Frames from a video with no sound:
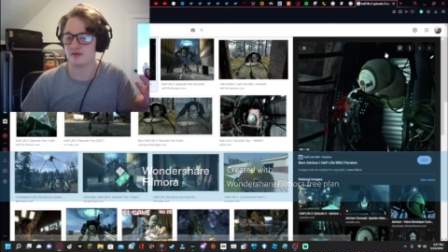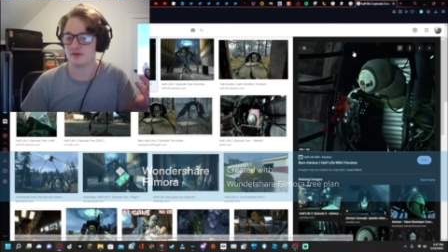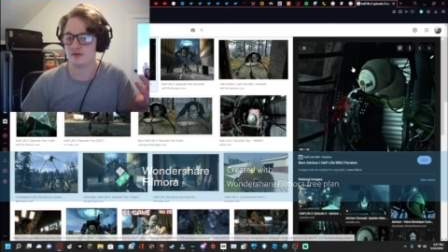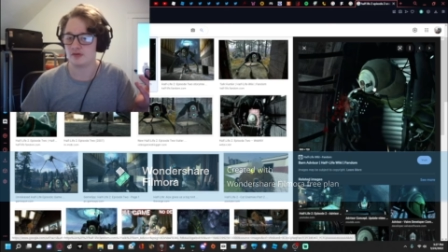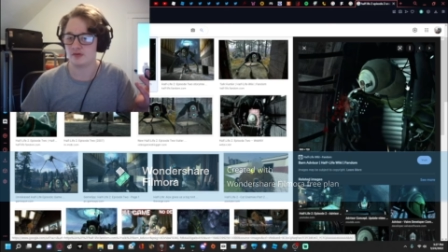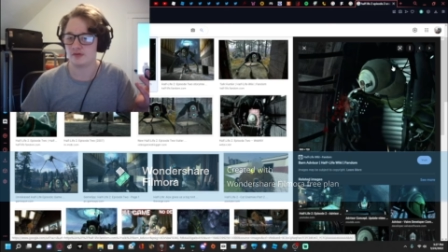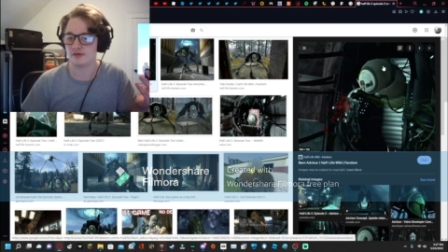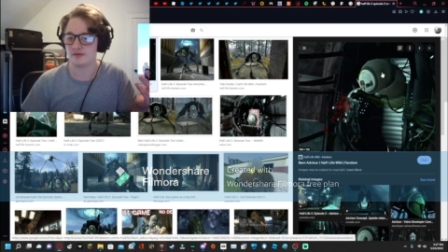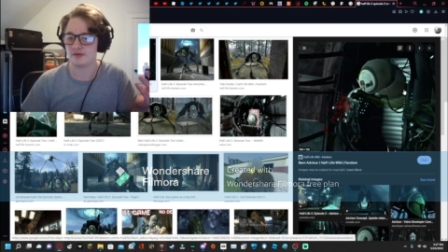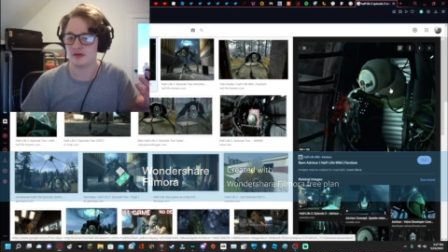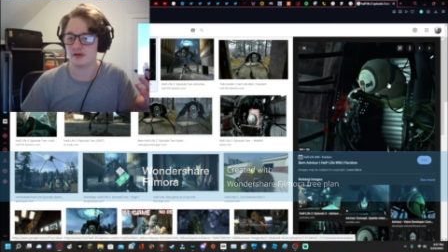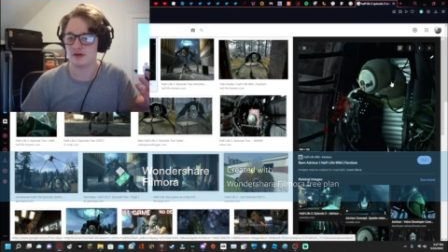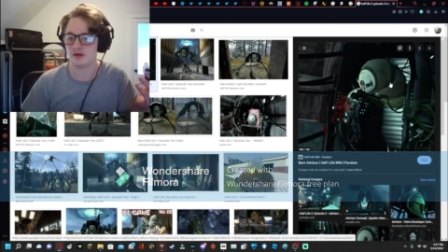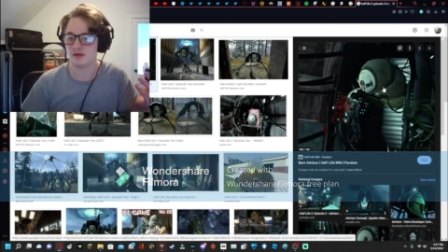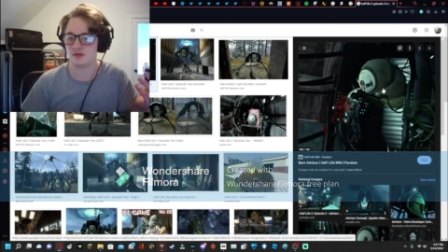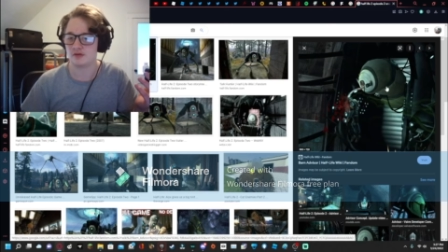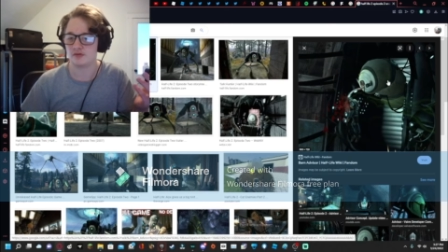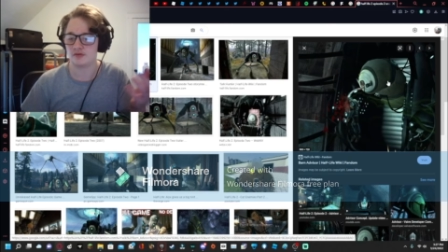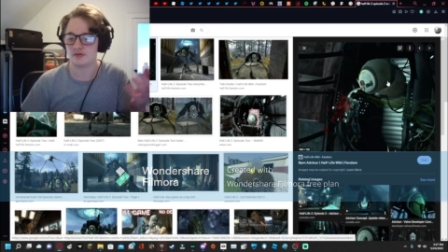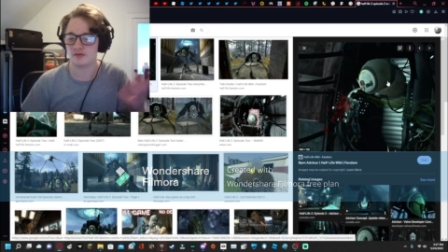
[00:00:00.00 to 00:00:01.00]
you this thing,
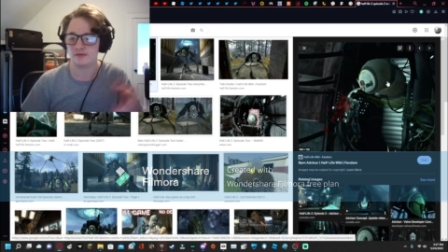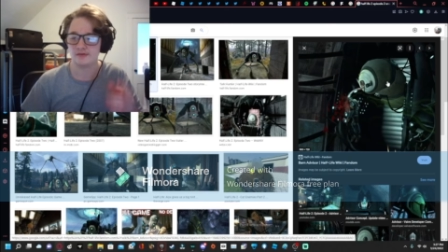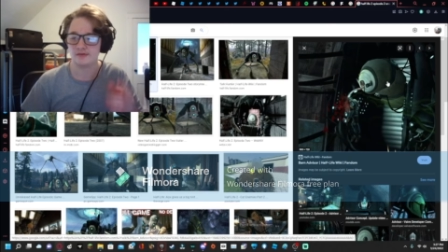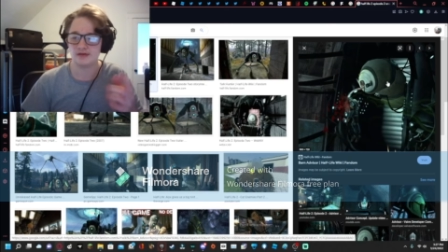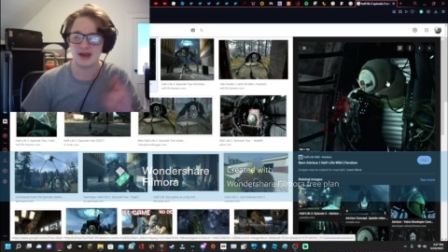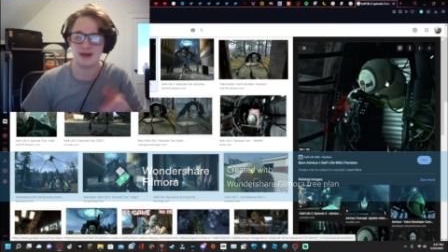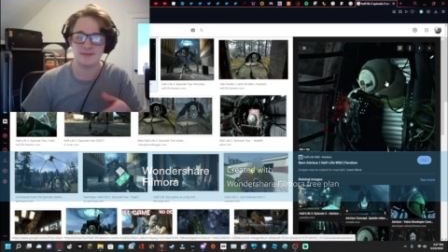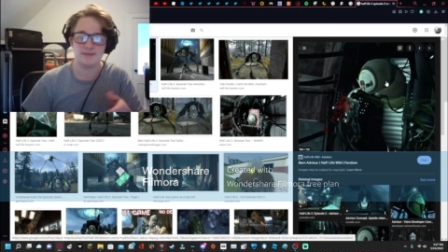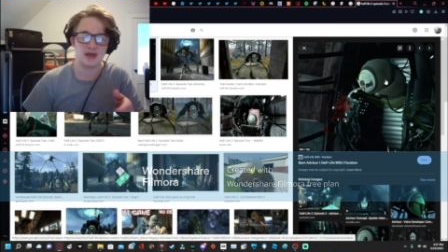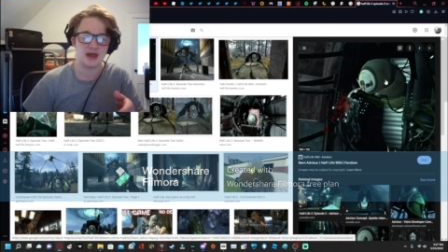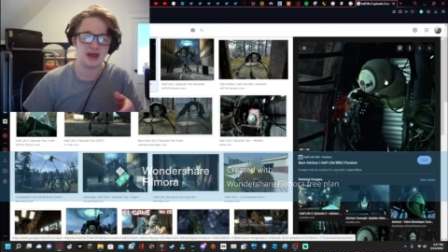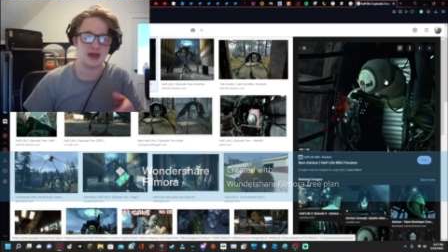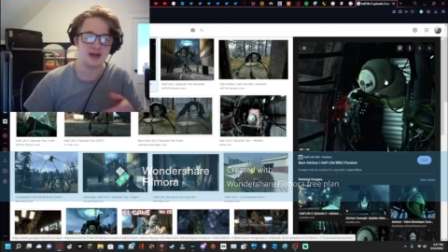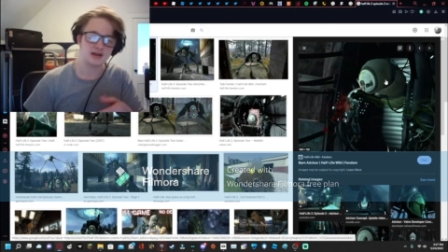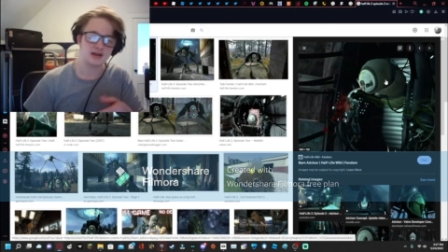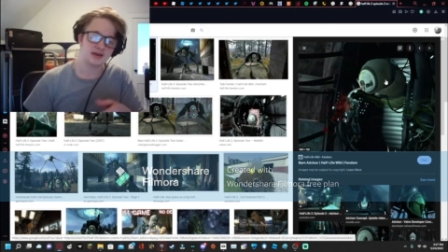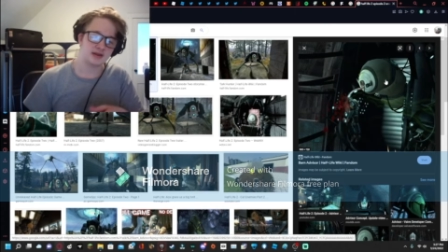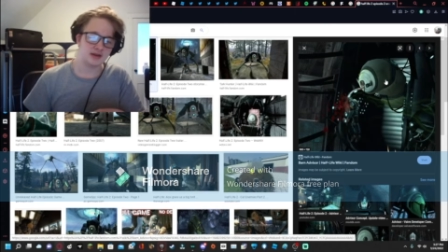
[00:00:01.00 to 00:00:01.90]
you zap that,